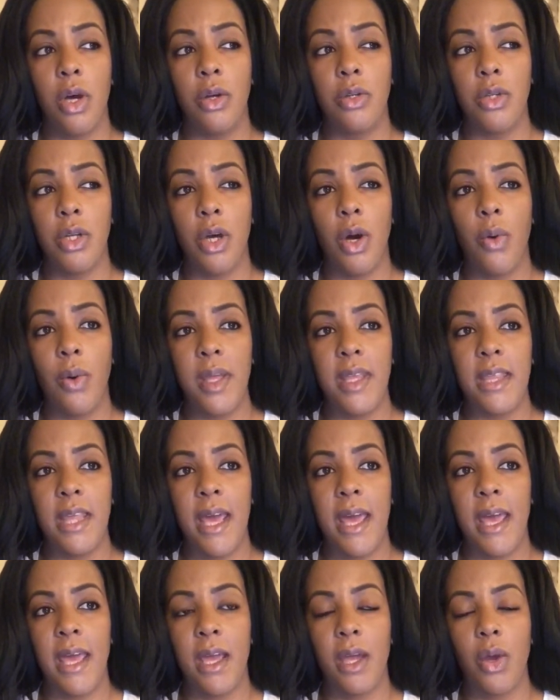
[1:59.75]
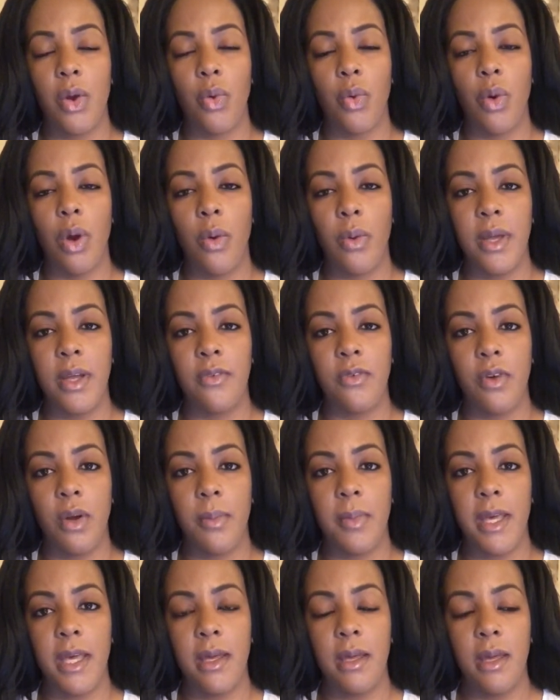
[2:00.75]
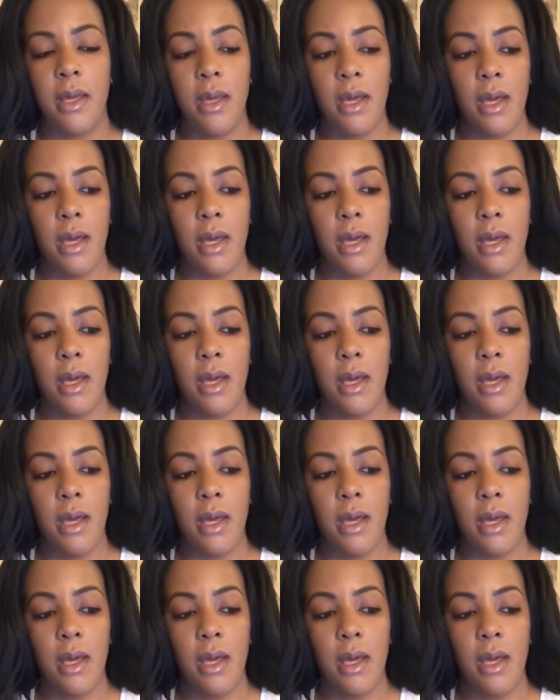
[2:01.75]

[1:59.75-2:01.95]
knowing that and growing from it.